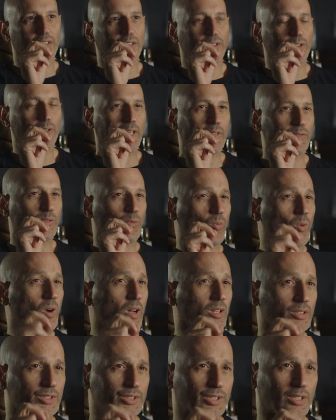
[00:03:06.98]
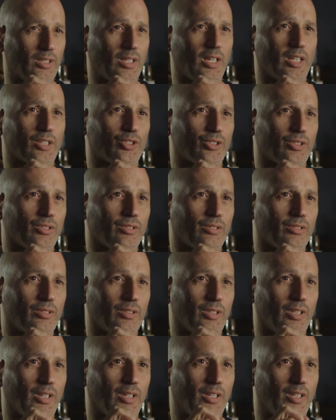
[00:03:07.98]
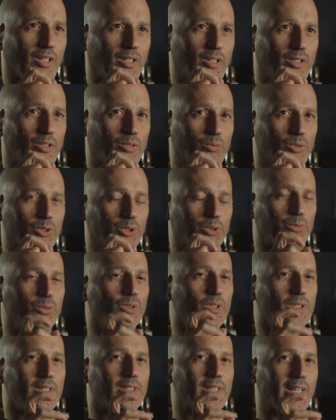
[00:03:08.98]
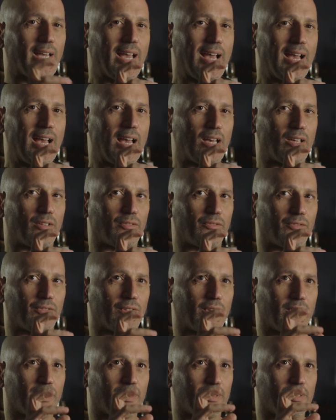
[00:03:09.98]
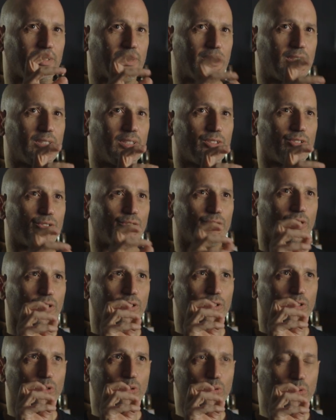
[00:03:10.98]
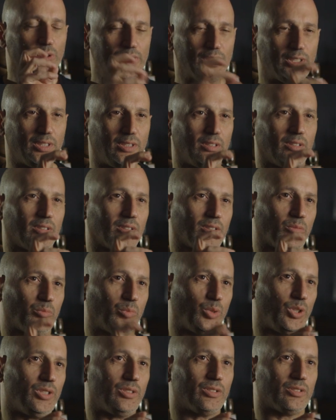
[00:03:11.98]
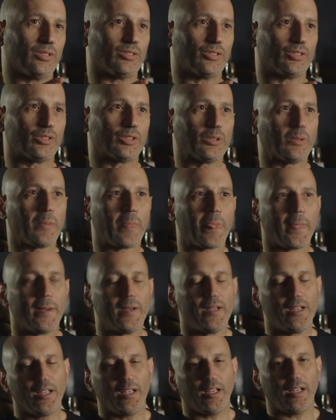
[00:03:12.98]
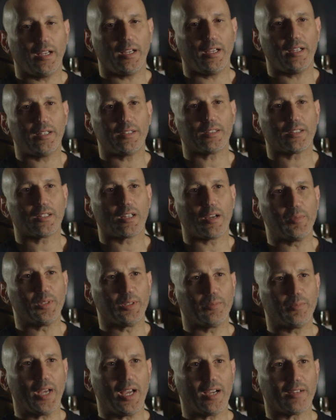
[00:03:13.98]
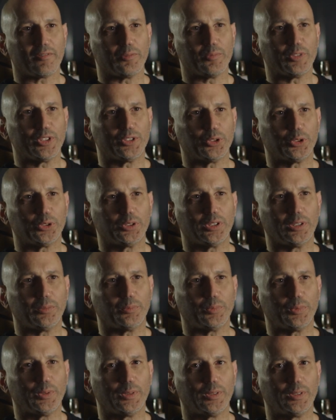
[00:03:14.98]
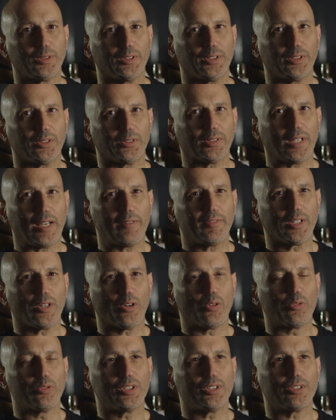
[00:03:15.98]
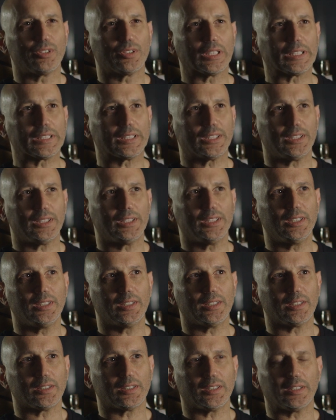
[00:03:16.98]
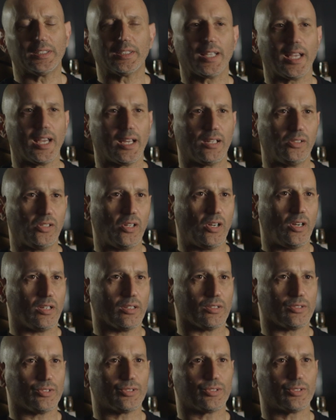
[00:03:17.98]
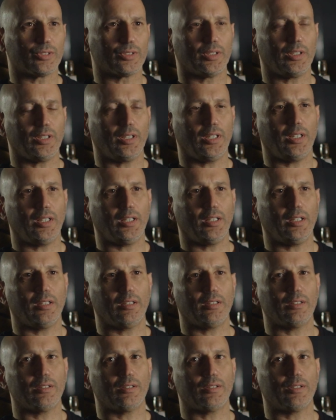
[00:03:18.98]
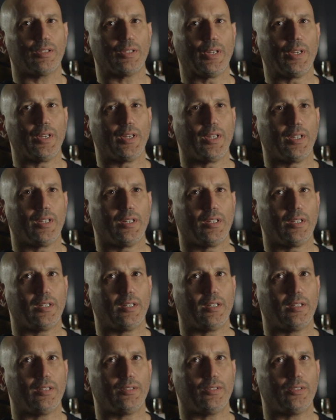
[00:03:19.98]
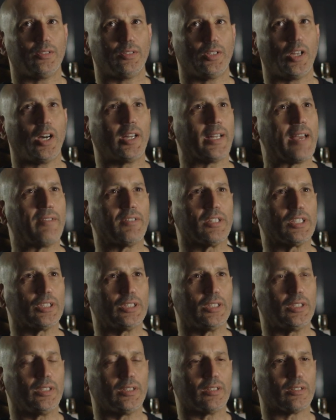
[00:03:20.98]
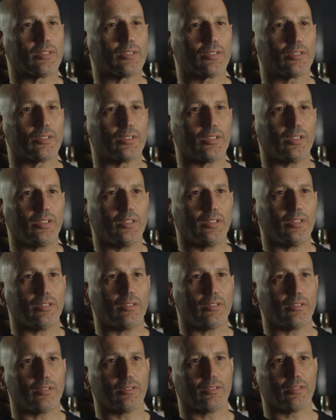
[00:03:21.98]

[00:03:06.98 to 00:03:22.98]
you have the Wallace Collection, which really have these unique pieces. And coming back from the trip, having always seen it in catalogs and not having seen it and